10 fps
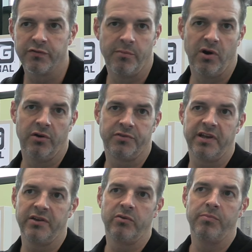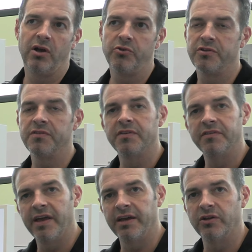from our standard Belgian to
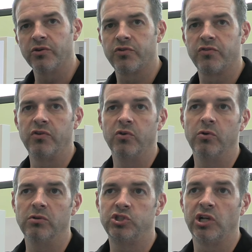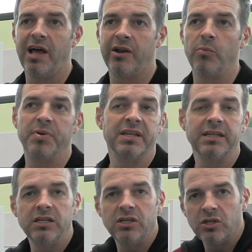Danish to gelato
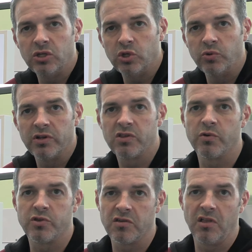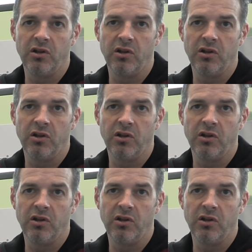panini units, which is a